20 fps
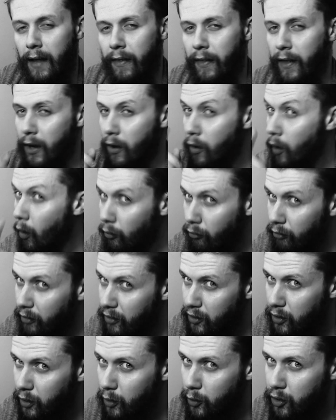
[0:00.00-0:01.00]
They're not
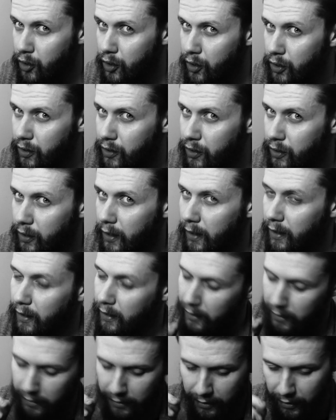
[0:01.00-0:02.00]
resolutions.
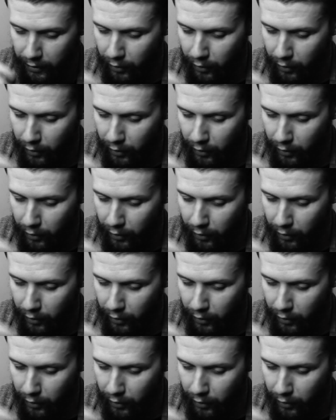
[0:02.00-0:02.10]
They're